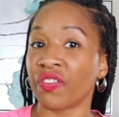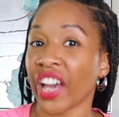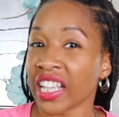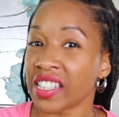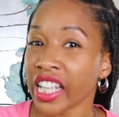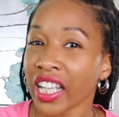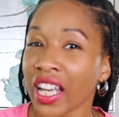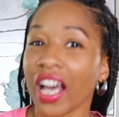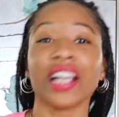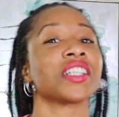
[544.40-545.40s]
facing,
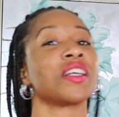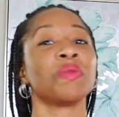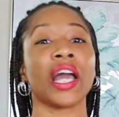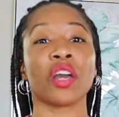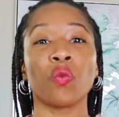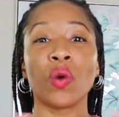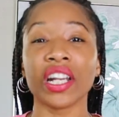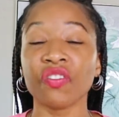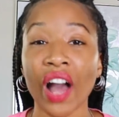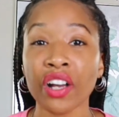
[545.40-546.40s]
because I'm like, what
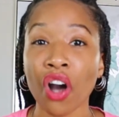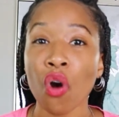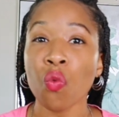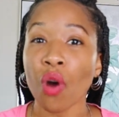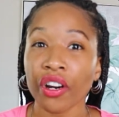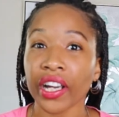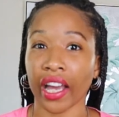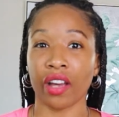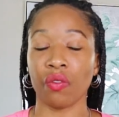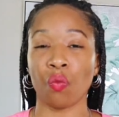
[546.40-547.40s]
if I go work
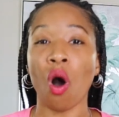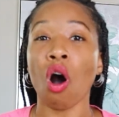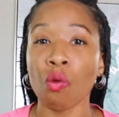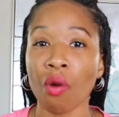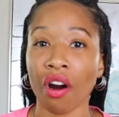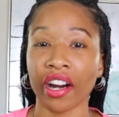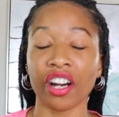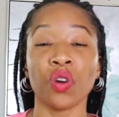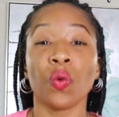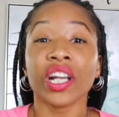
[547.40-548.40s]
at Walmart,
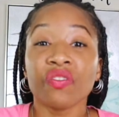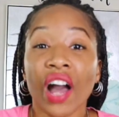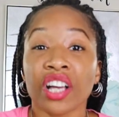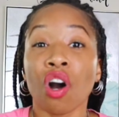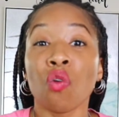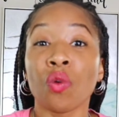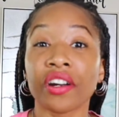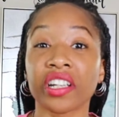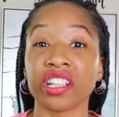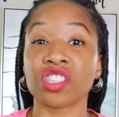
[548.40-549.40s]
or what if I go
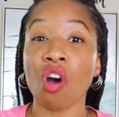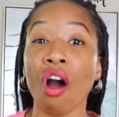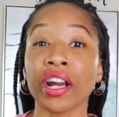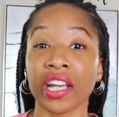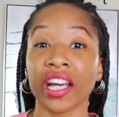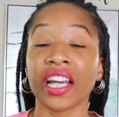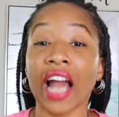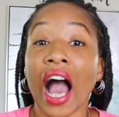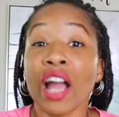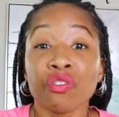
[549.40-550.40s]
work at Target and
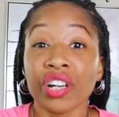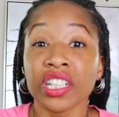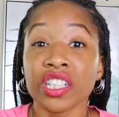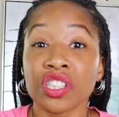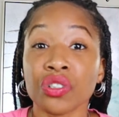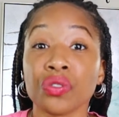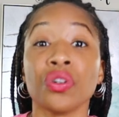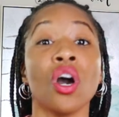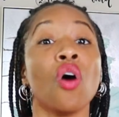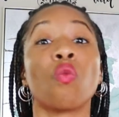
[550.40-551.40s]
I run into
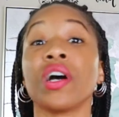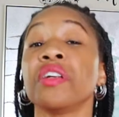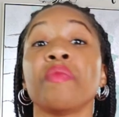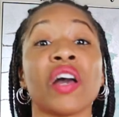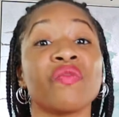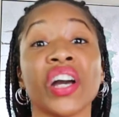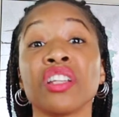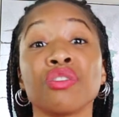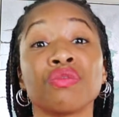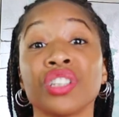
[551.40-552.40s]
one of my
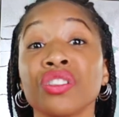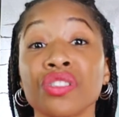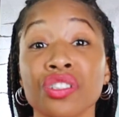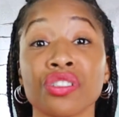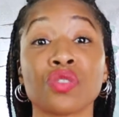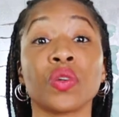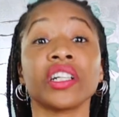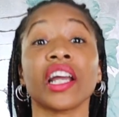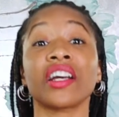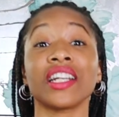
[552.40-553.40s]
fellow realtors? What
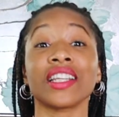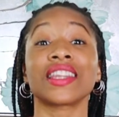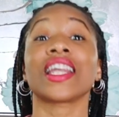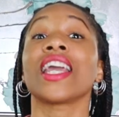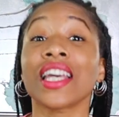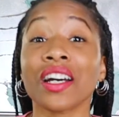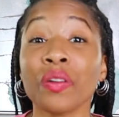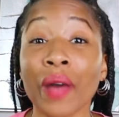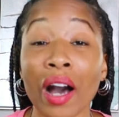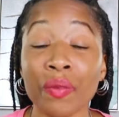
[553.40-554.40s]
are they gonna think
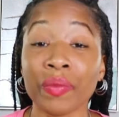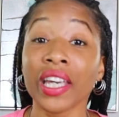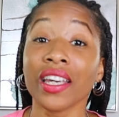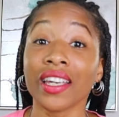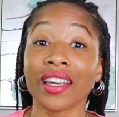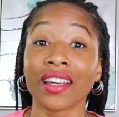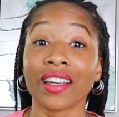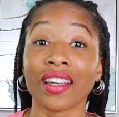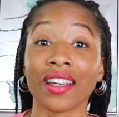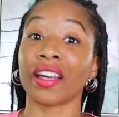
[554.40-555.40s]
about me?
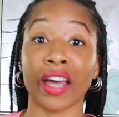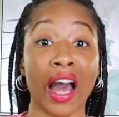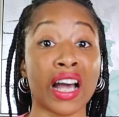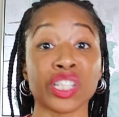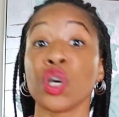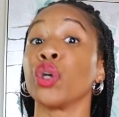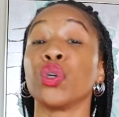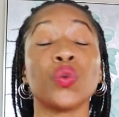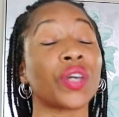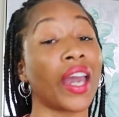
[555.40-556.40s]
Guys,
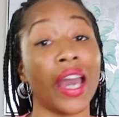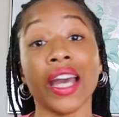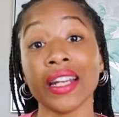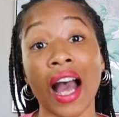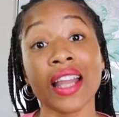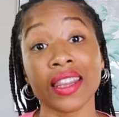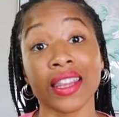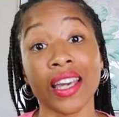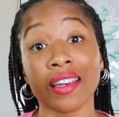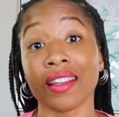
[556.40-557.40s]
you cannot
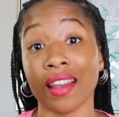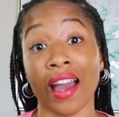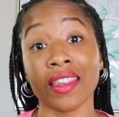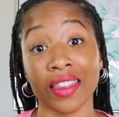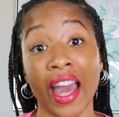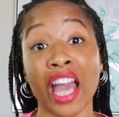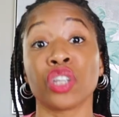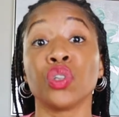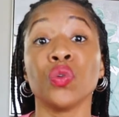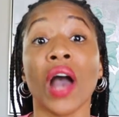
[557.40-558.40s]
think like
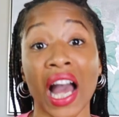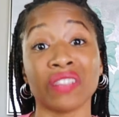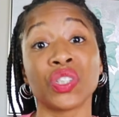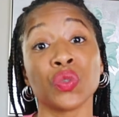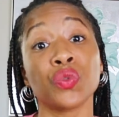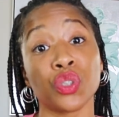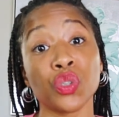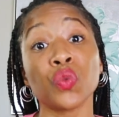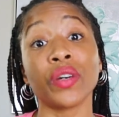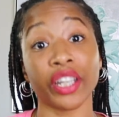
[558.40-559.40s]
that. You have to
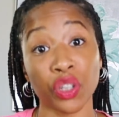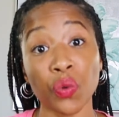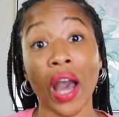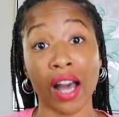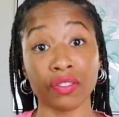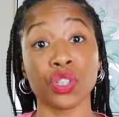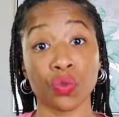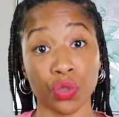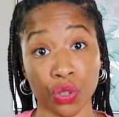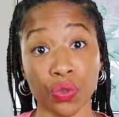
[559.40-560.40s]
do what you have
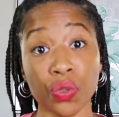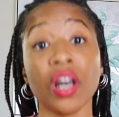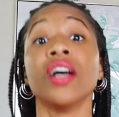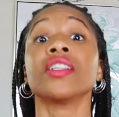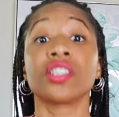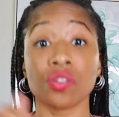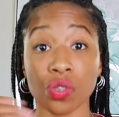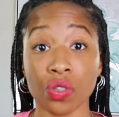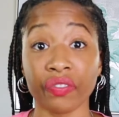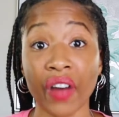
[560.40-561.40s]
to do to
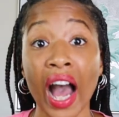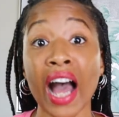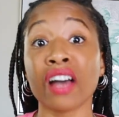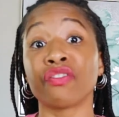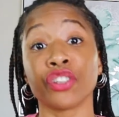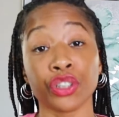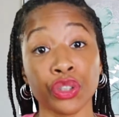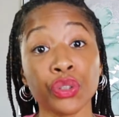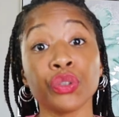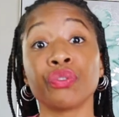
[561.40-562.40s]
survive, for
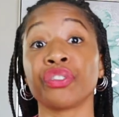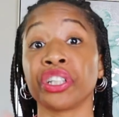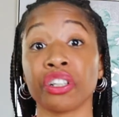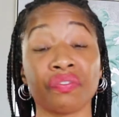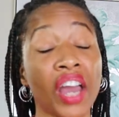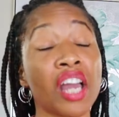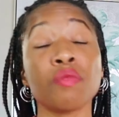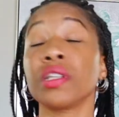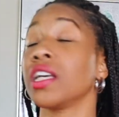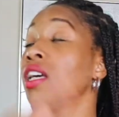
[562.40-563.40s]
you, for your
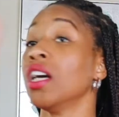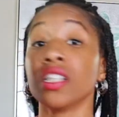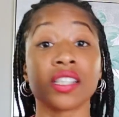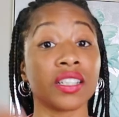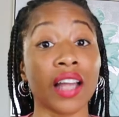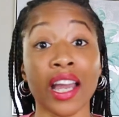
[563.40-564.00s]
family, to